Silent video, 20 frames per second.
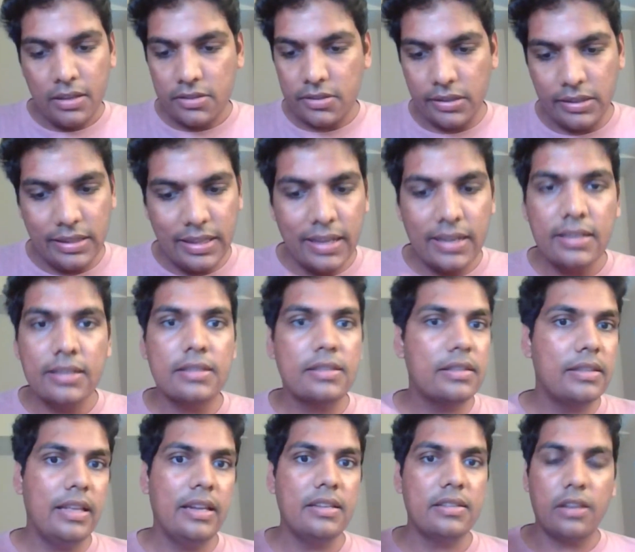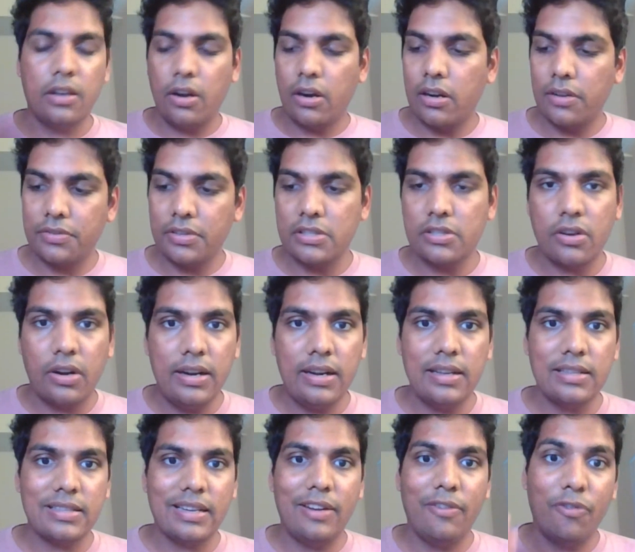So there is a lot of such
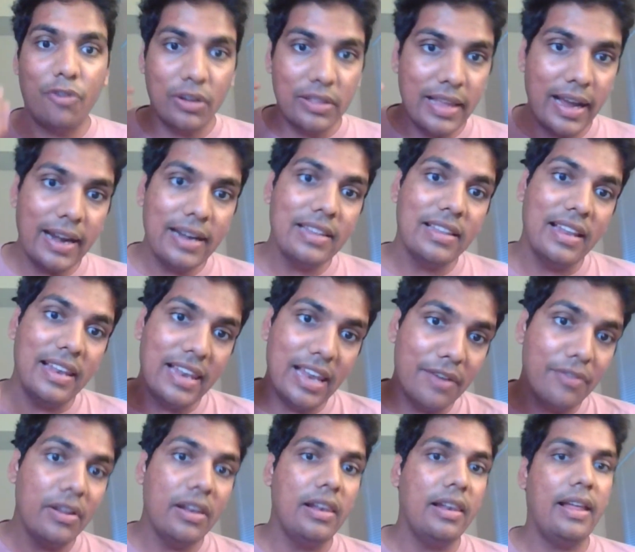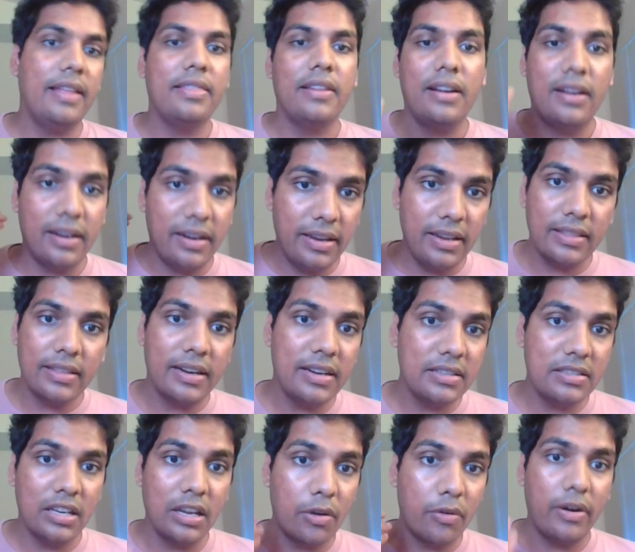contests, and for that the level and the training that
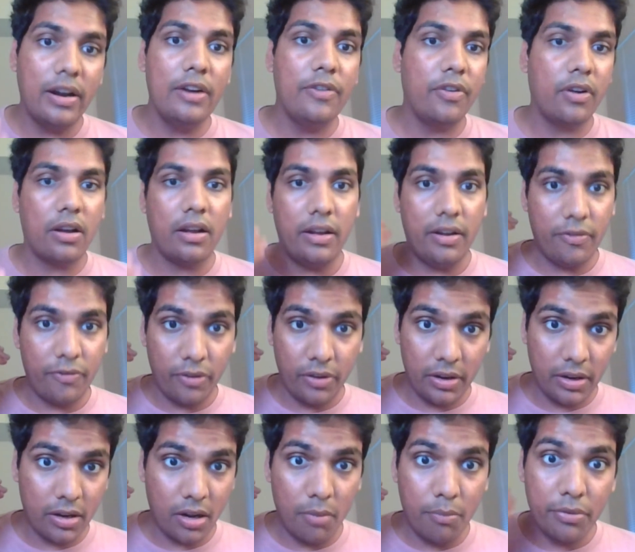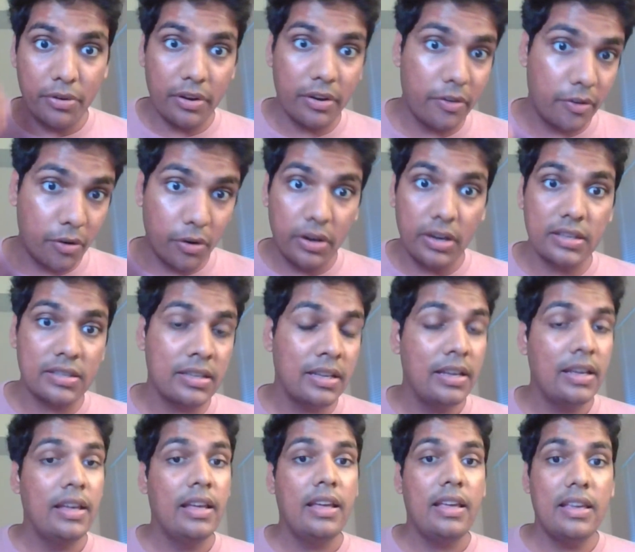is required for competitive coders
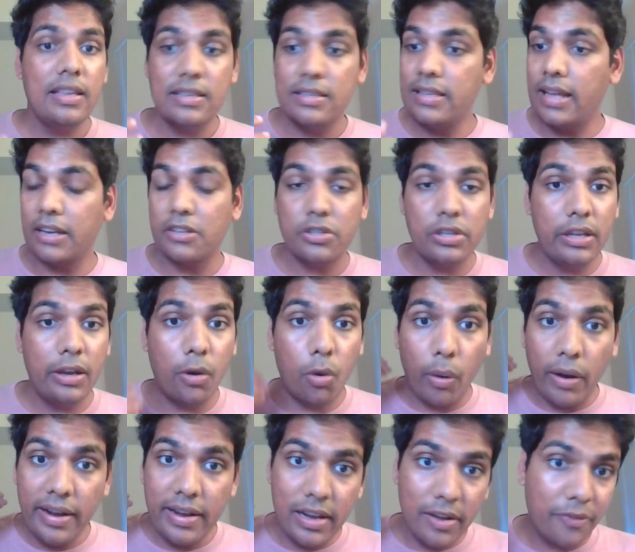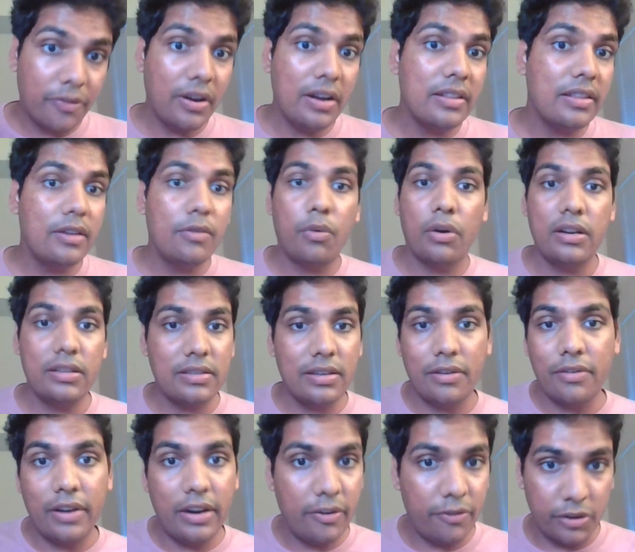is actually quite different than what is
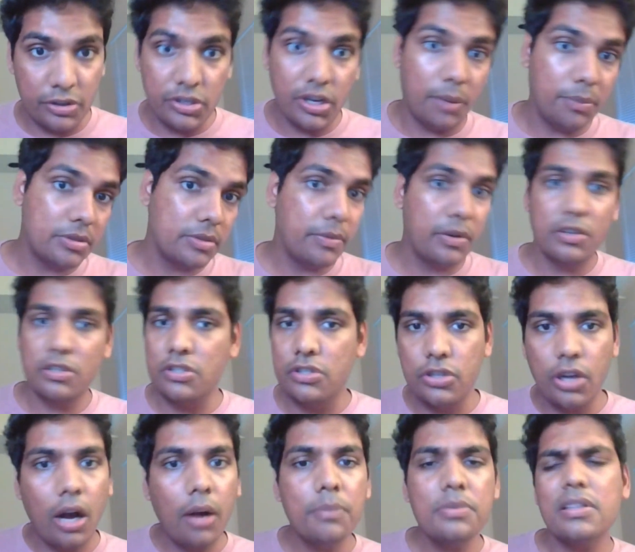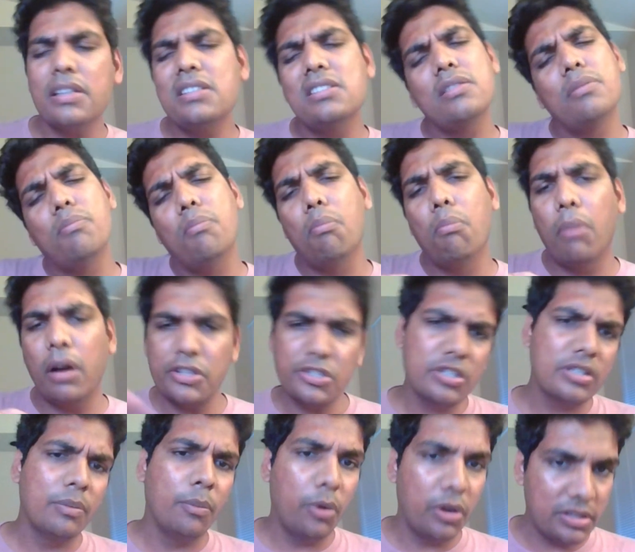required for jobs. Because jobs, it's
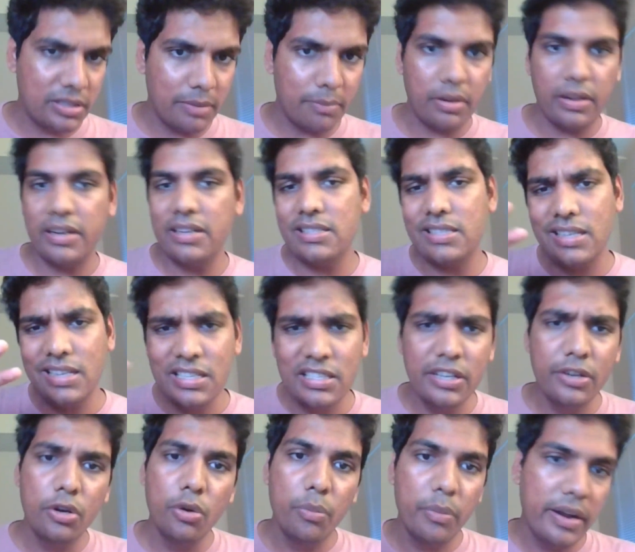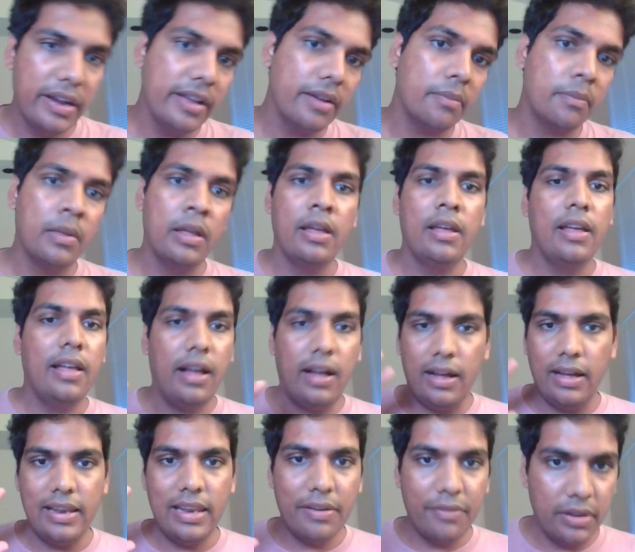much more simpler, it's easy to medium
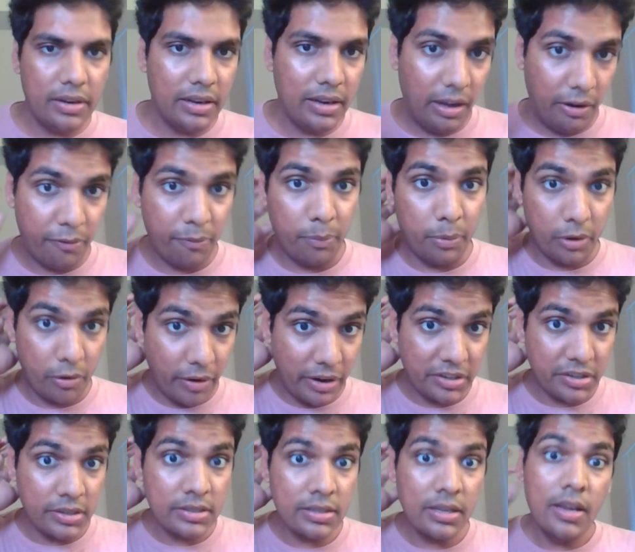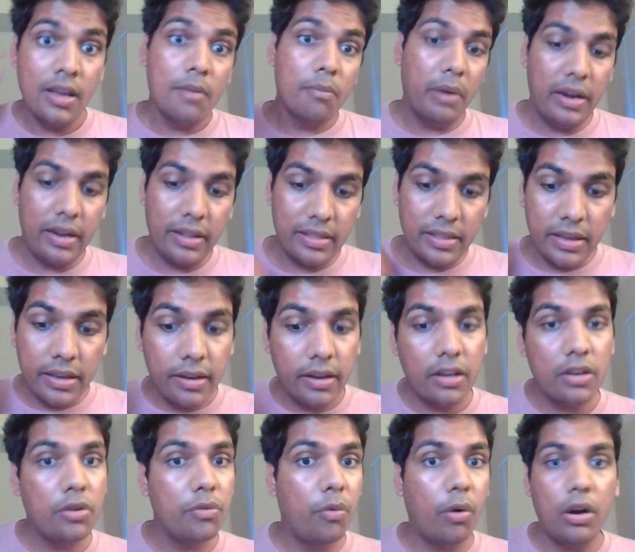level of questions. But in here
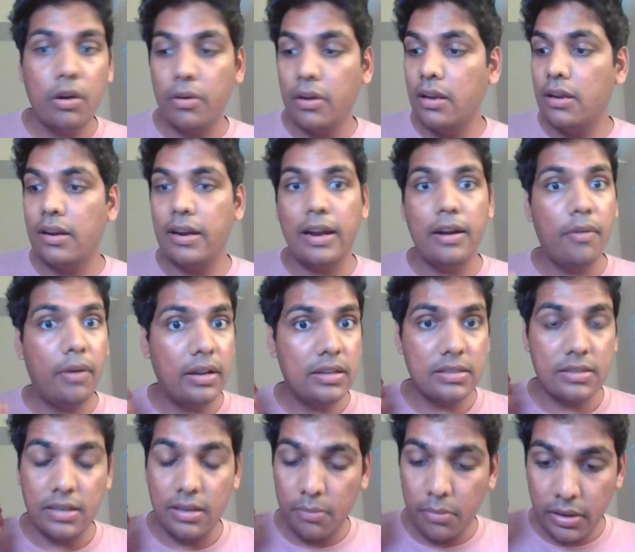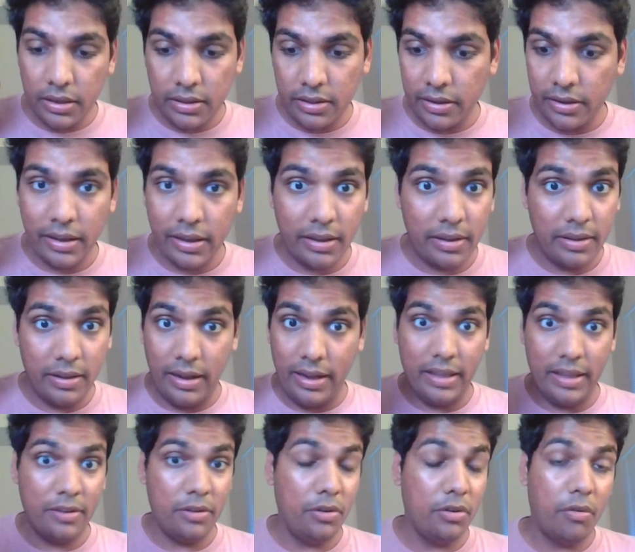you want to learn advanced number theory,
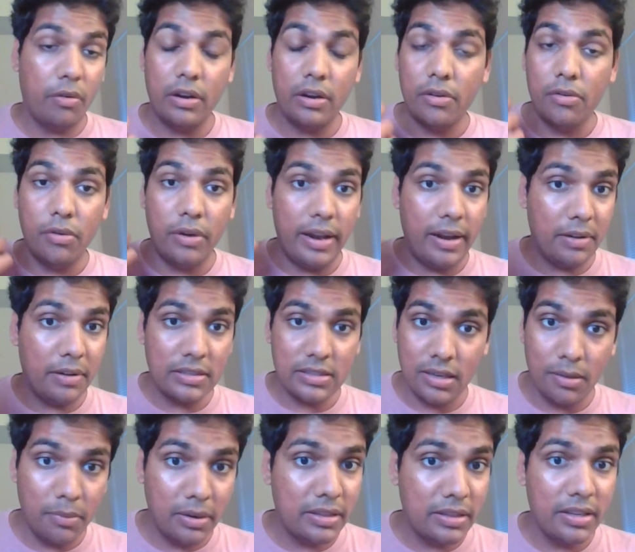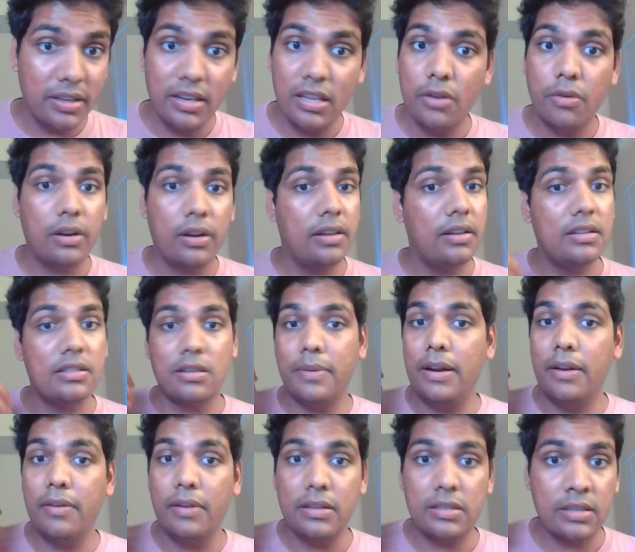you want to learn some
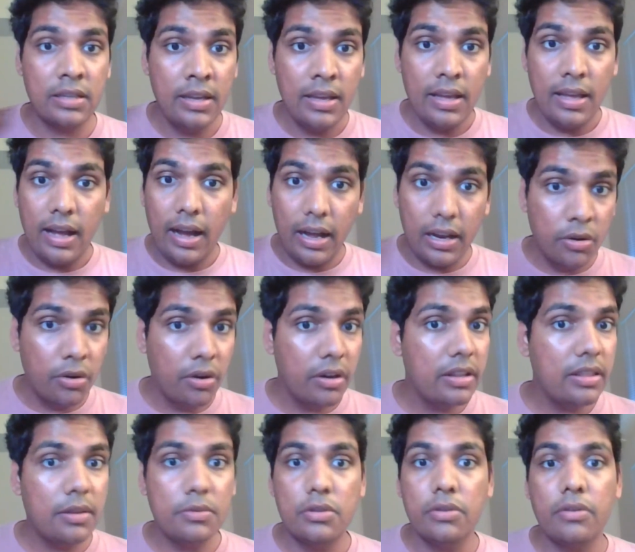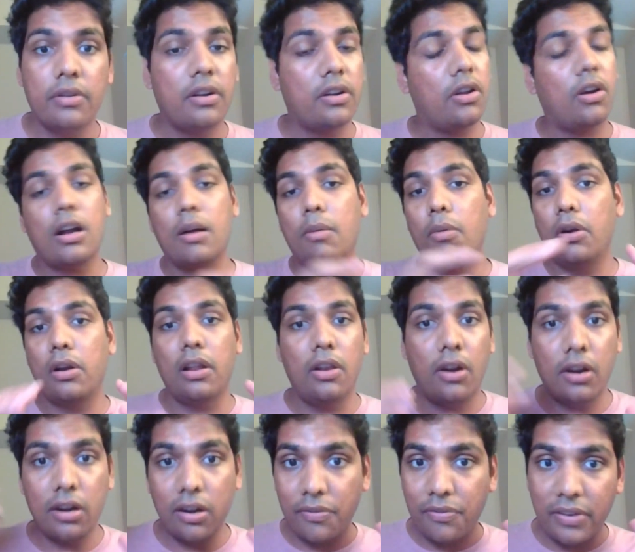advanced algorithms, you want to talk about a
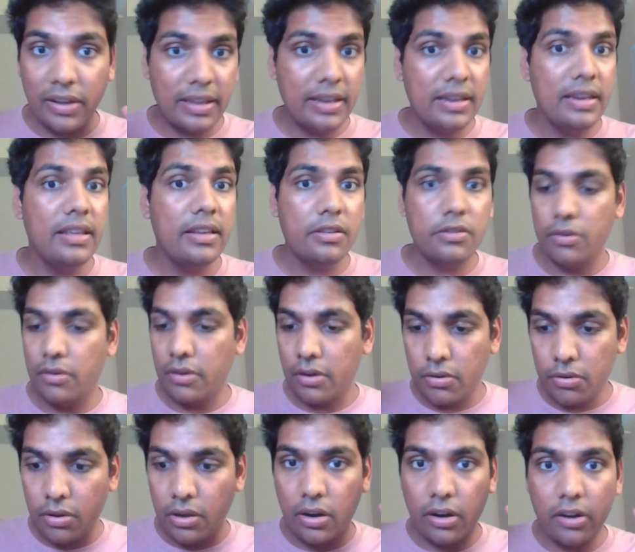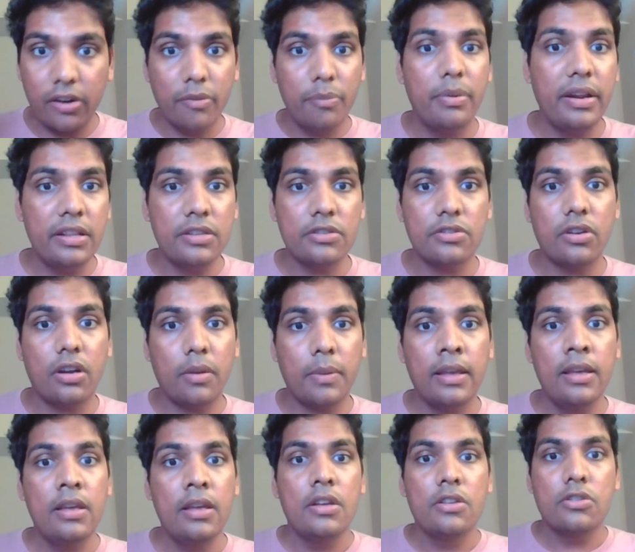lot of techniques, you want to do a lot of brainstorming.